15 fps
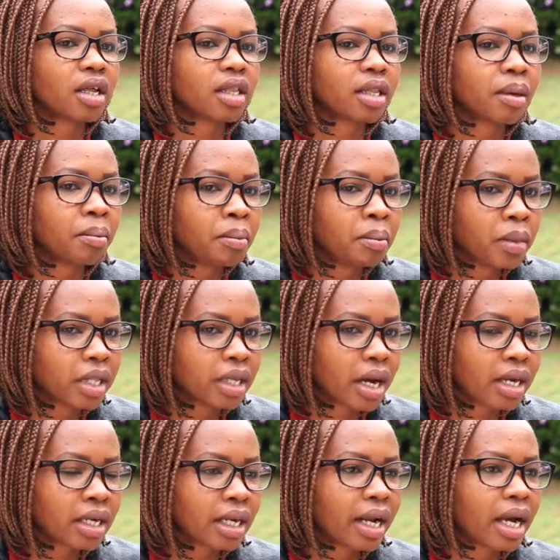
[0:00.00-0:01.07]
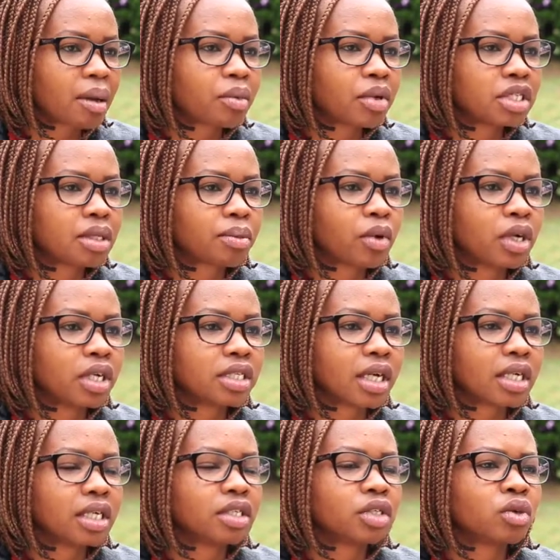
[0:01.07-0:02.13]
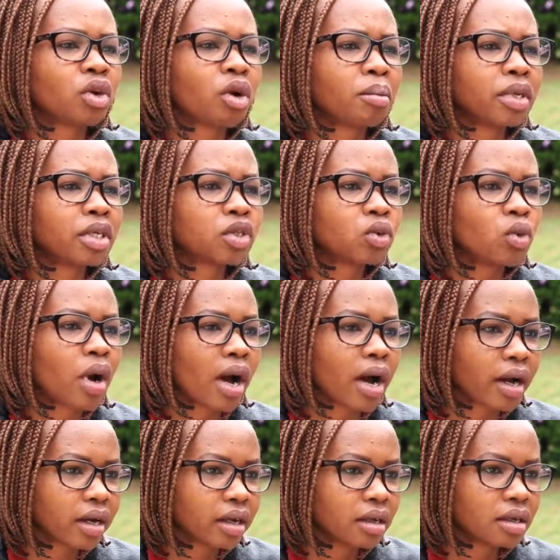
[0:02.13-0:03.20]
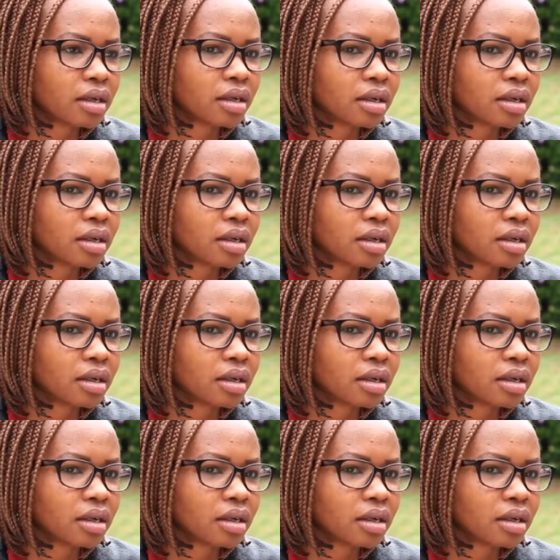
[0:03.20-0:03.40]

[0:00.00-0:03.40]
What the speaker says: the underlying principle is that it should not be too high